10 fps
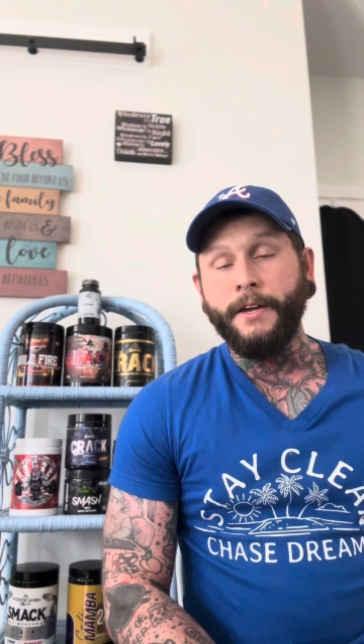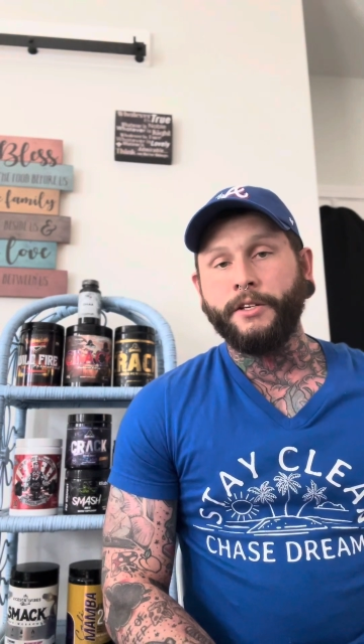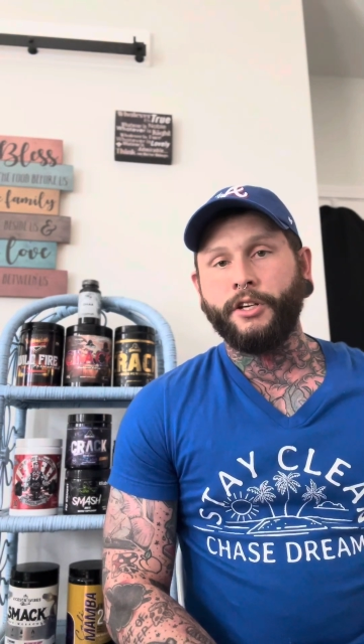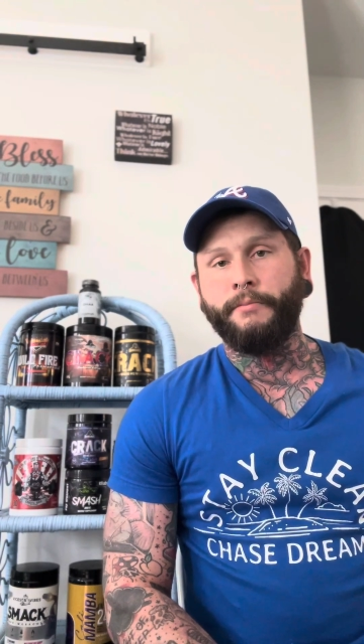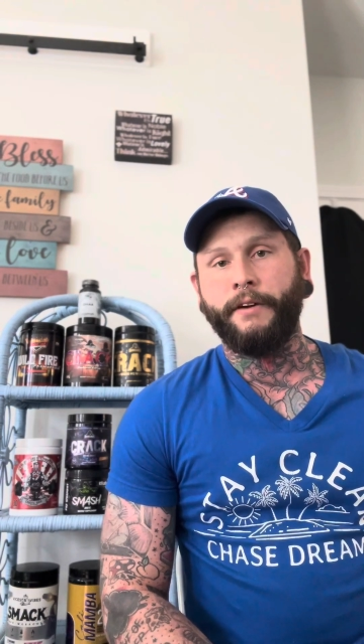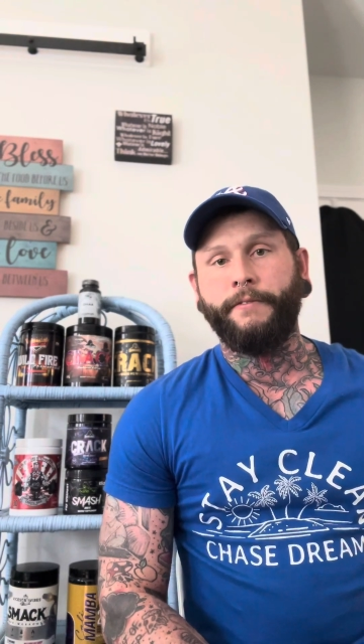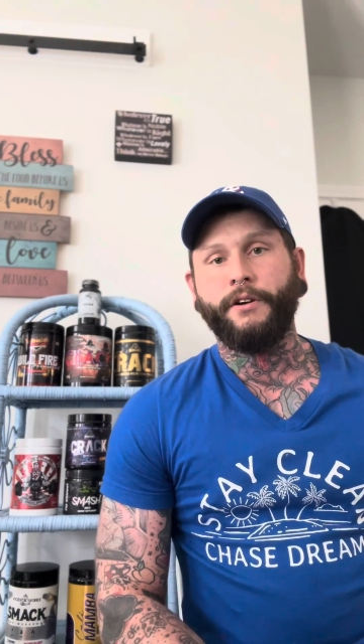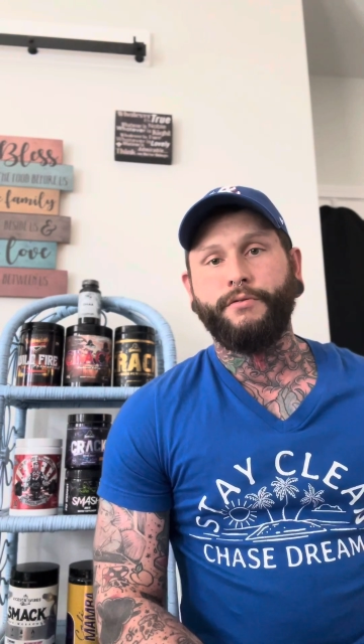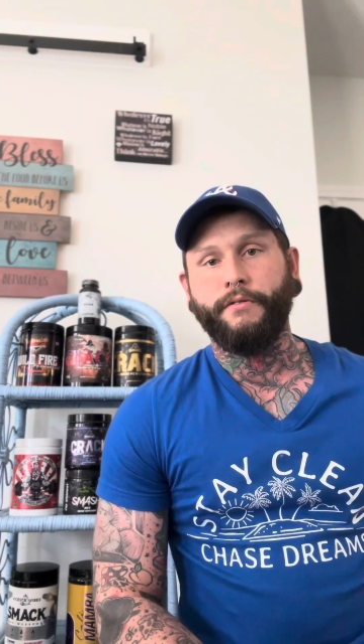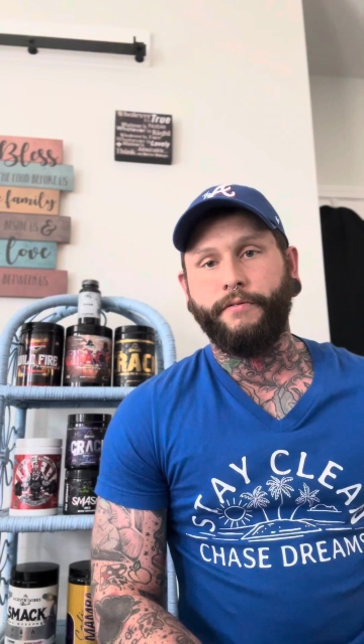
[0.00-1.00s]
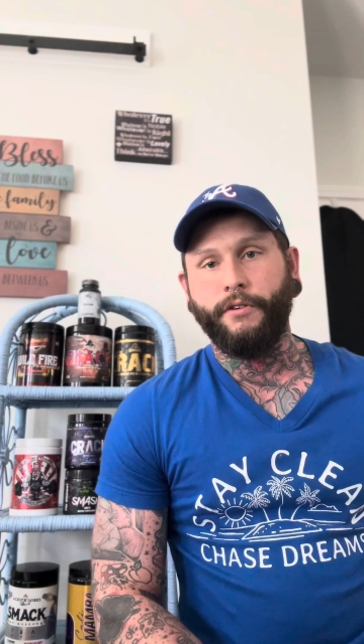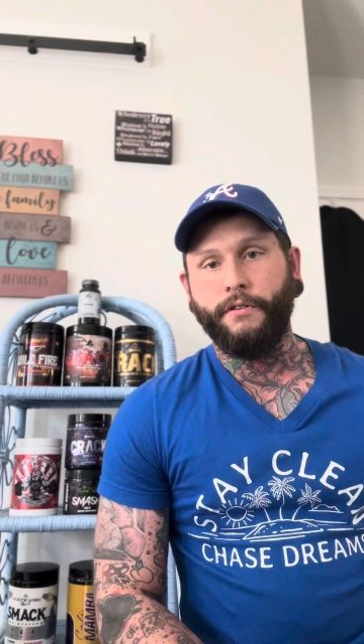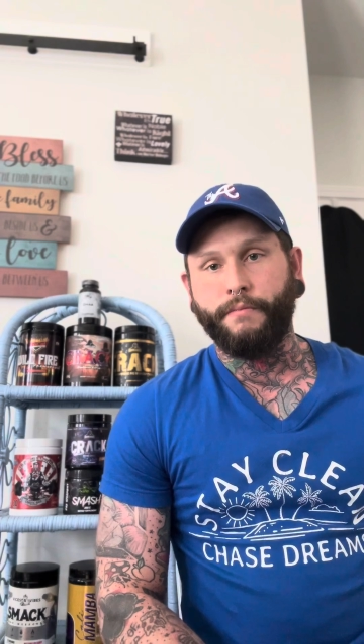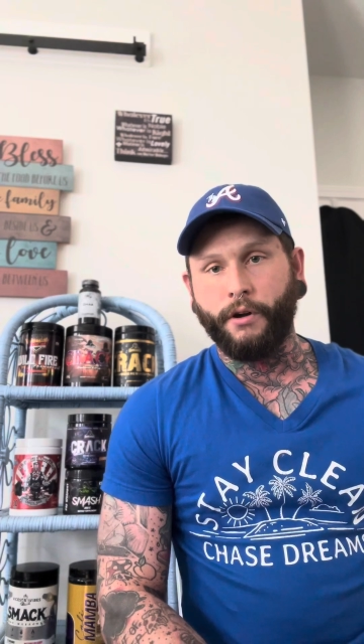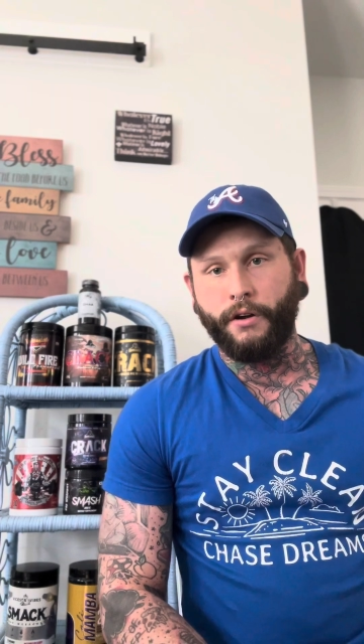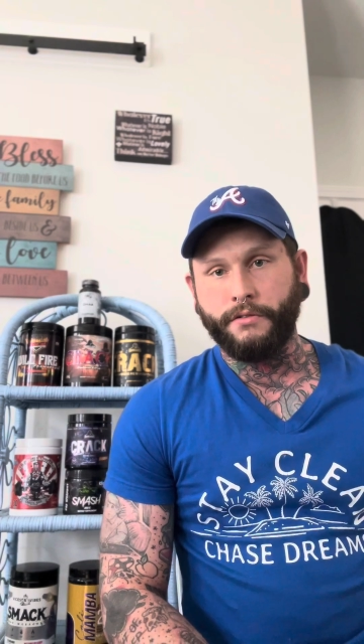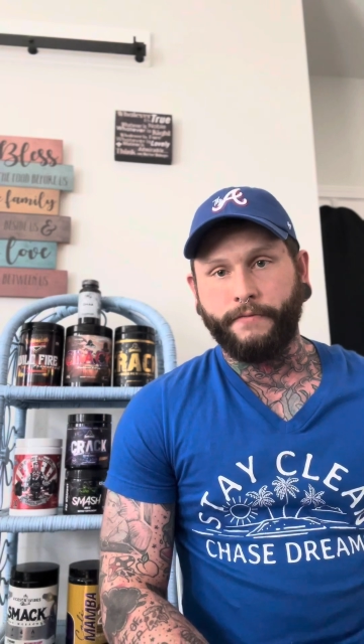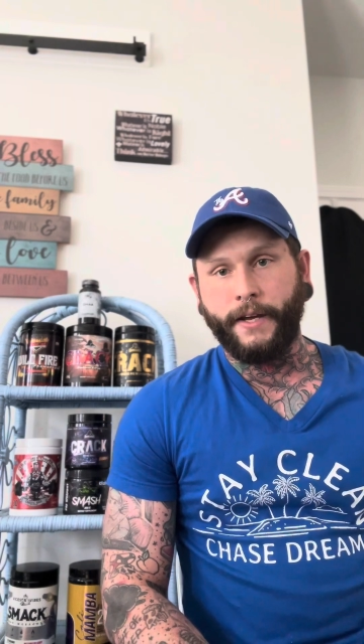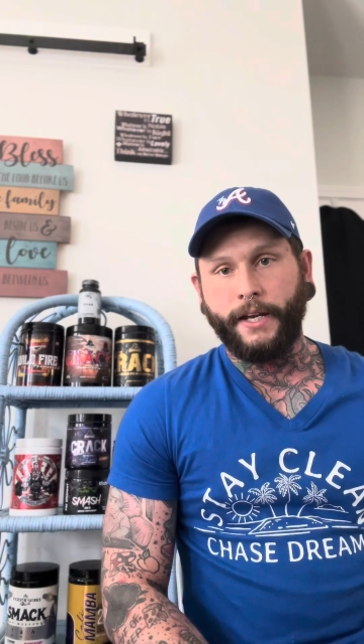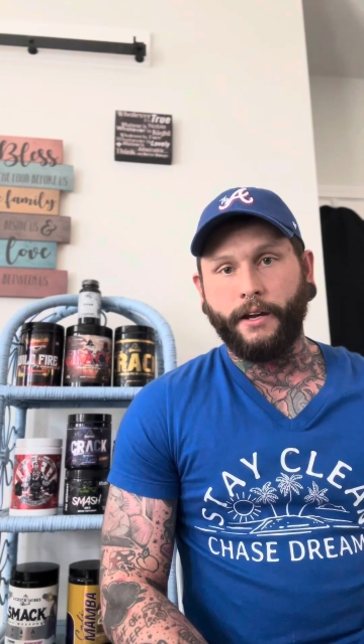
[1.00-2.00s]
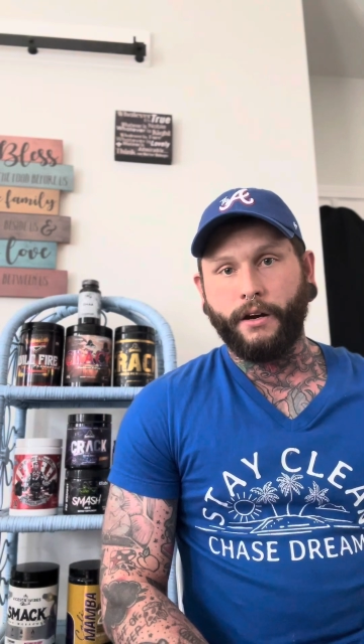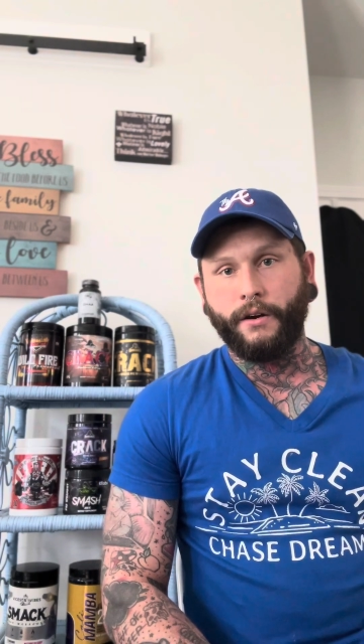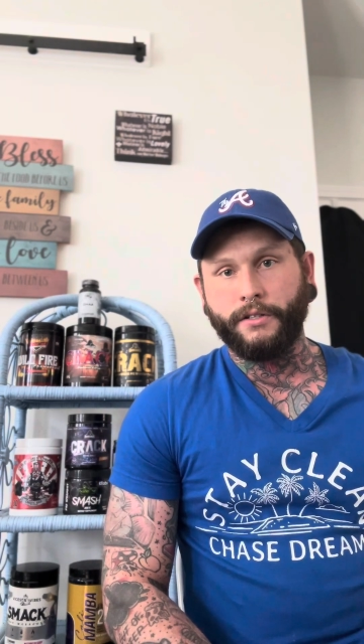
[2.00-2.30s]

saw my first Review Bros video,